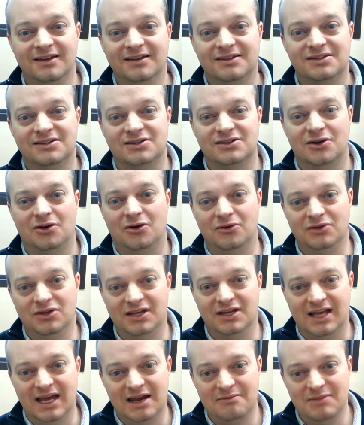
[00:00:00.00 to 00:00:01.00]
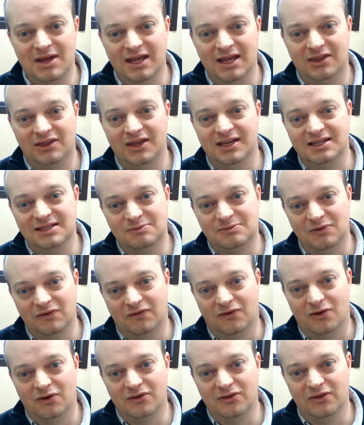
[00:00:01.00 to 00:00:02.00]
So you got to make things
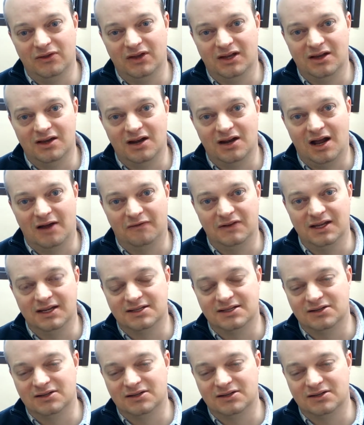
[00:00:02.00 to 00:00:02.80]
before the cutoff date.